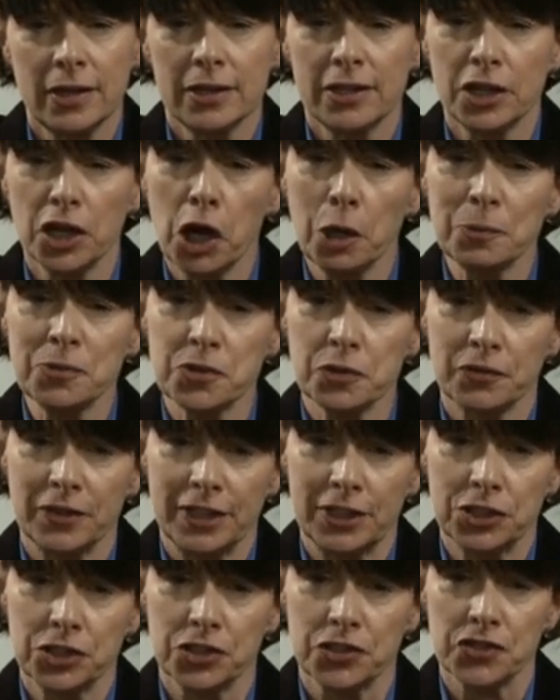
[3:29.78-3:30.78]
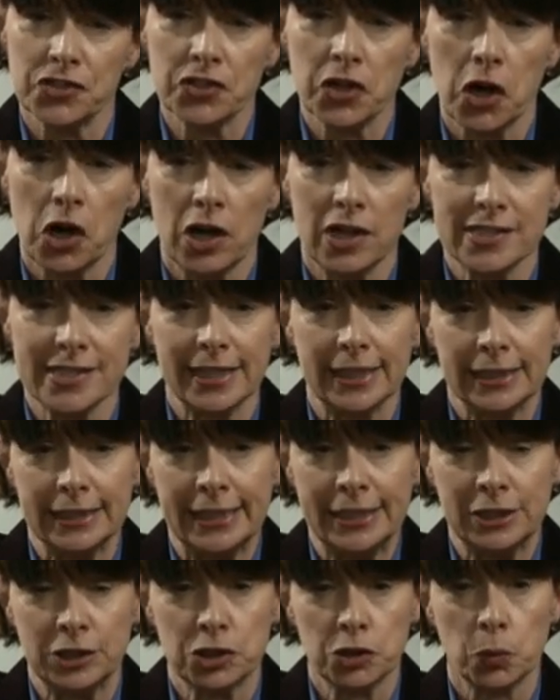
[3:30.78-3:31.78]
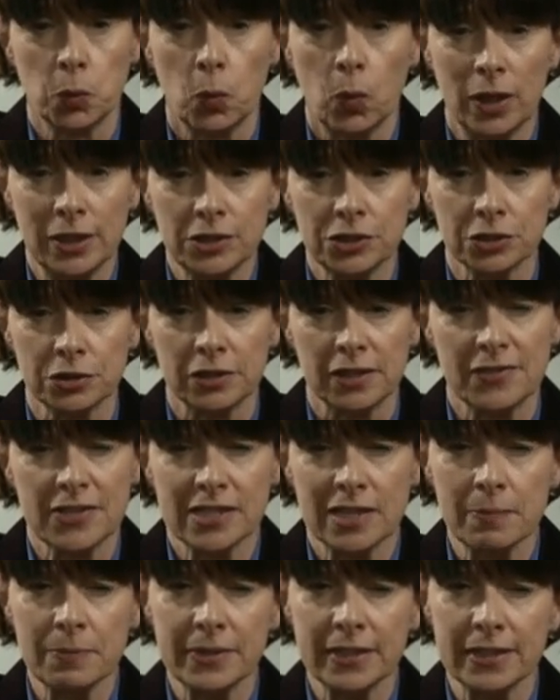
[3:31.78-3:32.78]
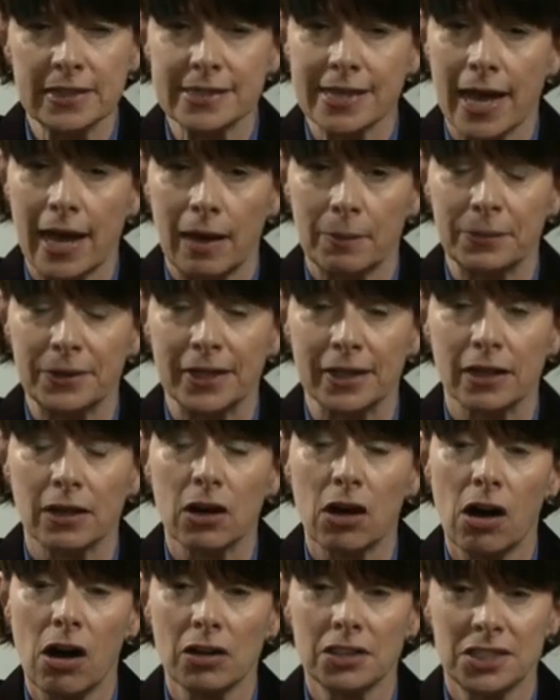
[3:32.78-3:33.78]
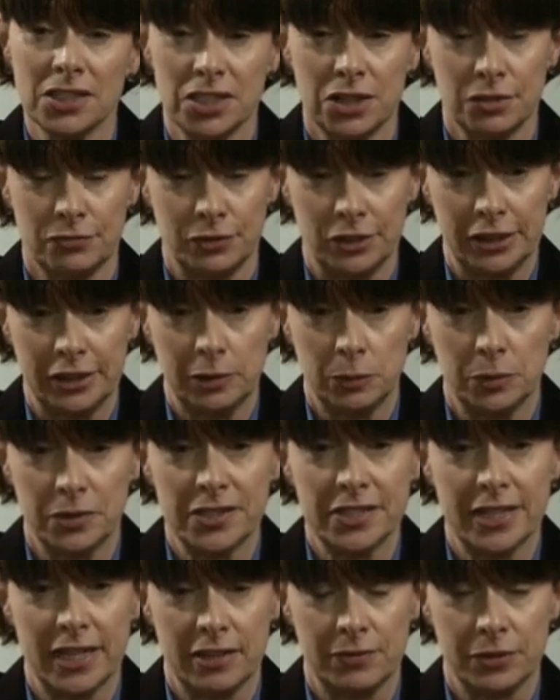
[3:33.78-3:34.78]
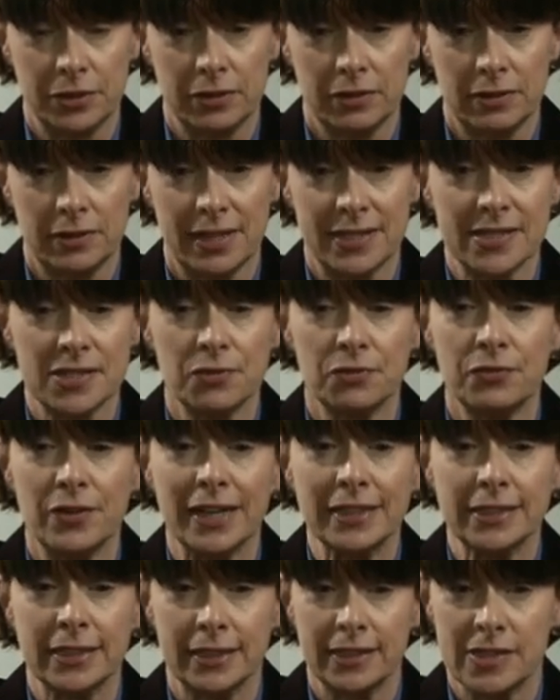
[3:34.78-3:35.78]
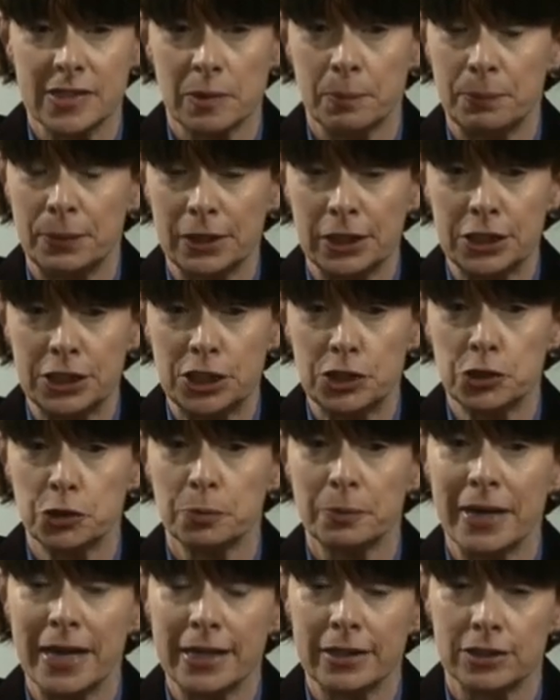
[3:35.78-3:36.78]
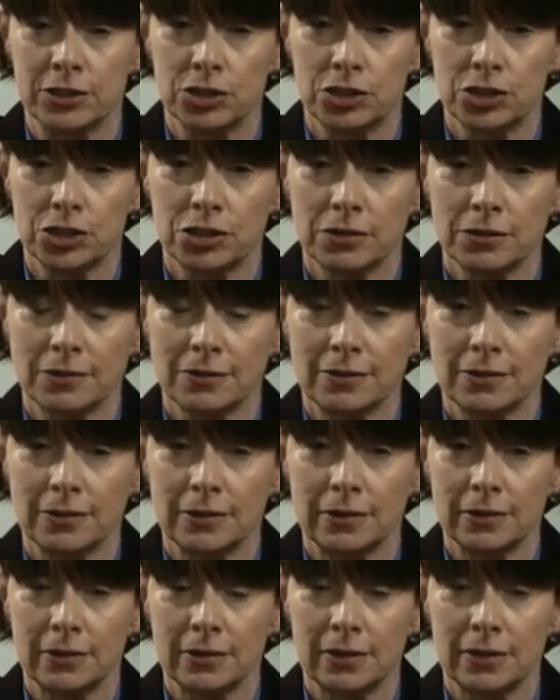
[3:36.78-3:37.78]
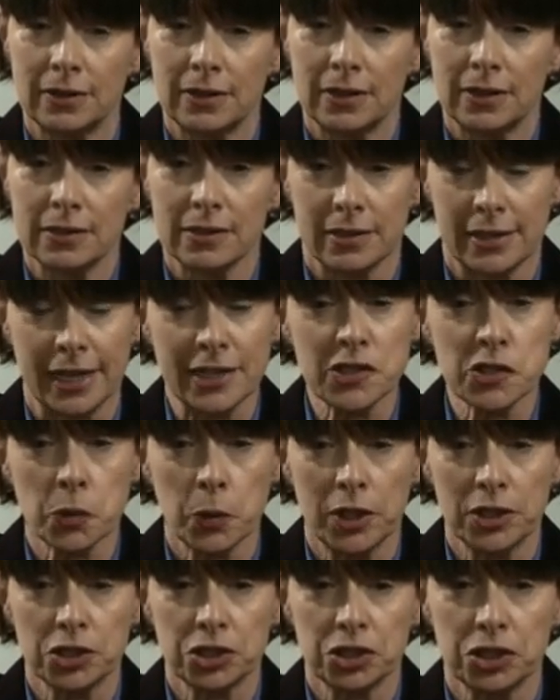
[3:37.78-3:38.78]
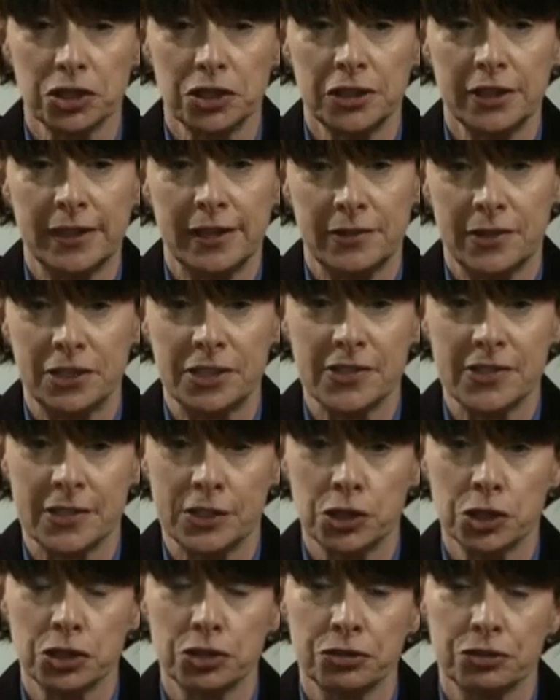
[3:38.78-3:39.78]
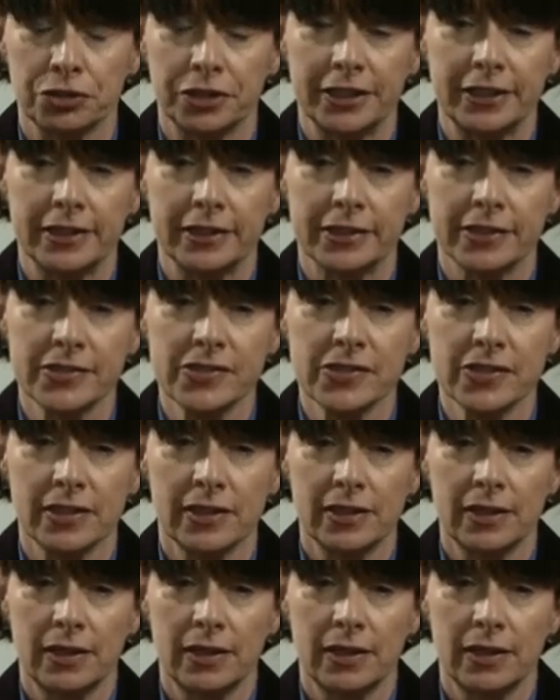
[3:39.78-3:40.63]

The observations cause Helena to wonder if something is happening cognitively with David that is affecting his ability to manage. The next question in the decision tree is